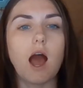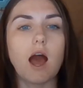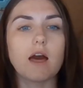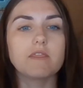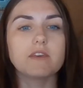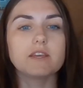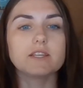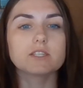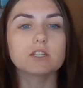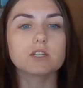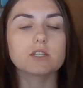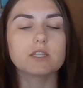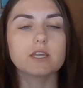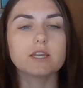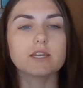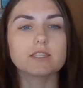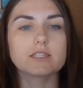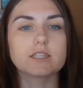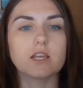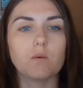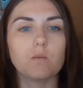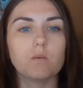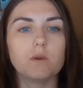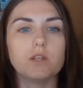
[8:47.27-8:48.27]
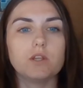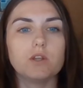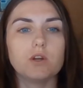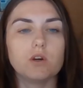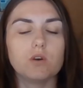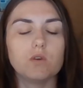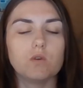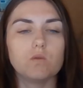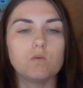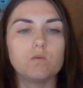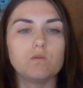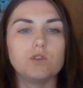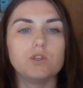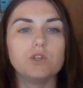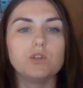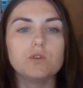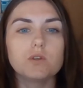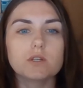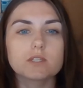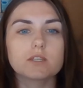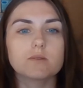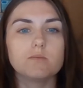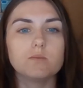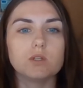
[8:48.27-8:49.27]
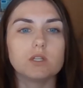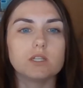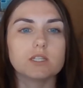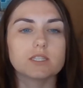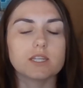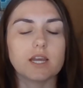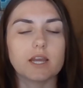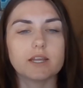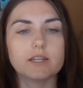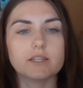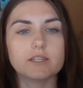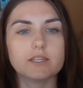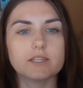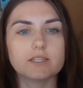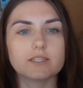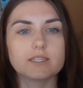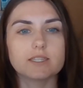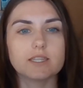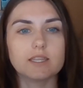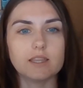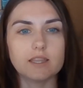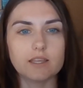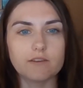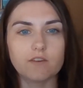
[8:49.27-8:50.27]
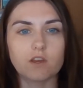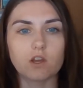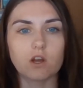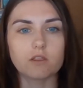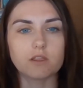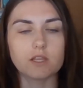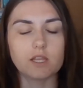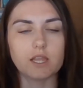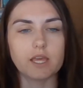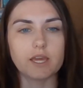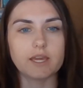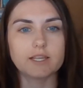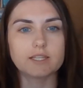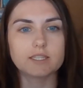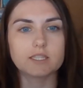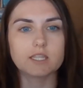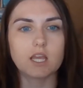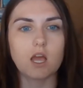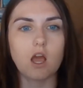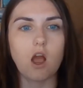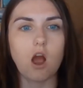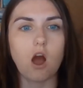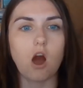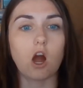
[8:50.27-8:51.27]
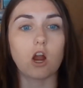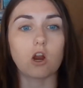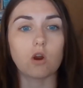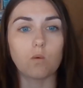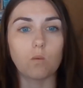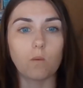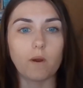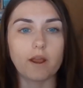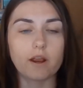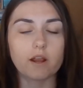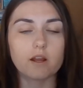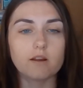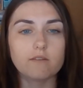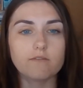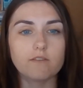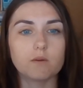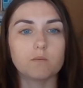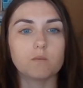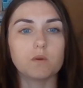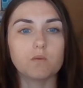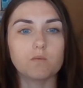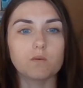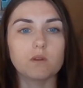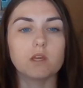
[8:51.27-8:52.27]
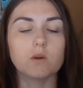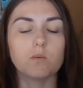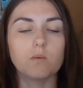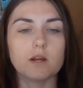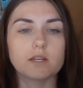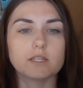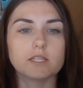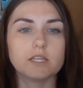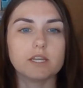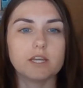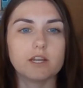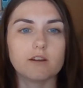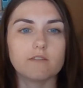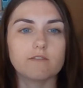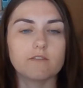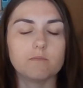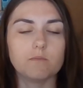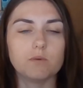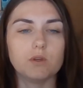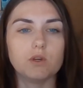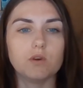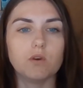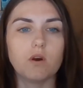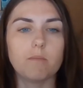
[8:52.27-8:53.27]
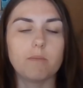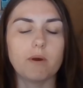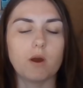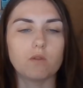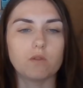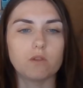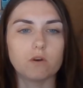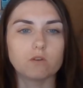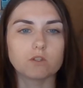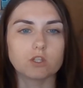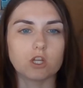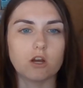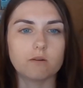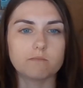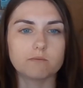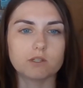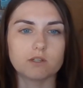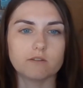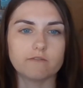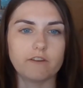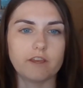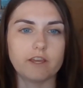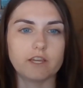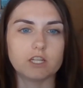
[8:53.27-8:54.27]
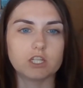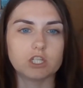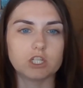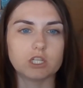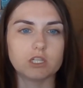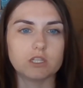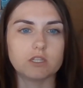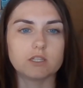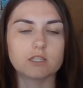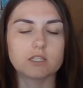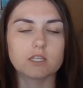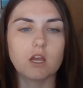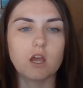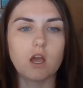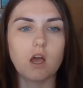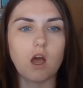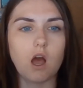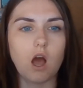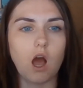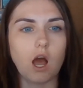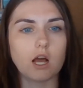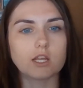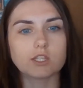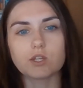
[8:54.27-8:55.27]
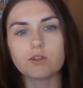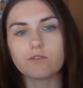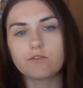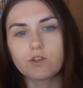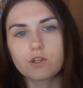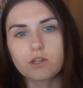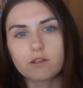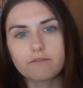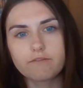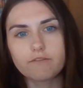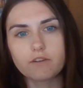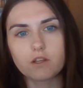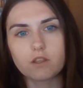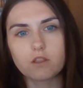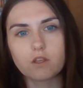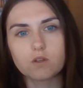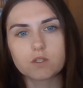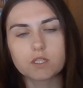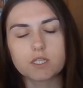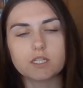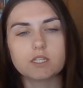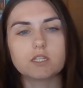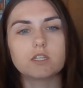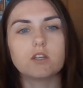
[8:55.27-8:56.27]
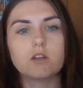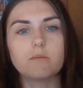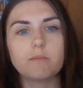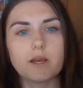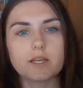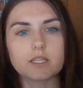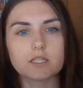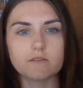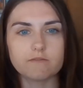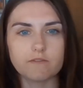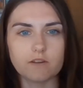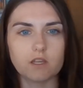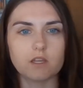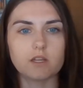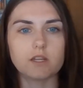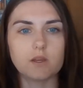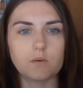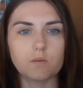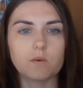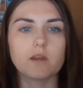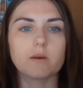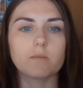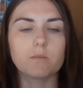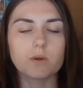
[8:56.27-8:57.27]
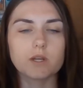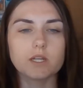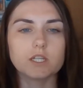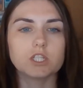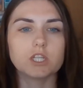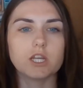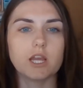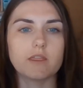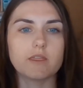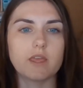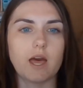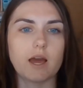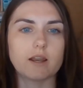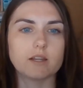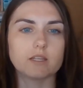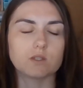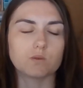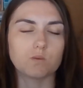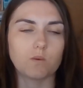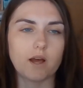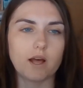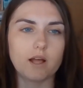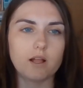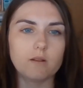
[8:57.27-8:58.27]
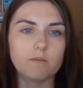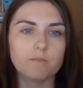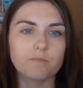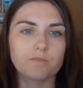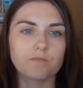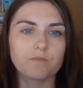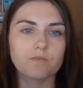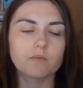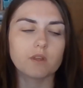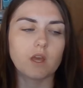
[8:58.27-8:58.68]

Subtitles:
These are things that we know you as community scientists living on the lakes are aware of, and we really want to hear from you about those observations. So if you can fill those in to your best ability, we appreciate that as well.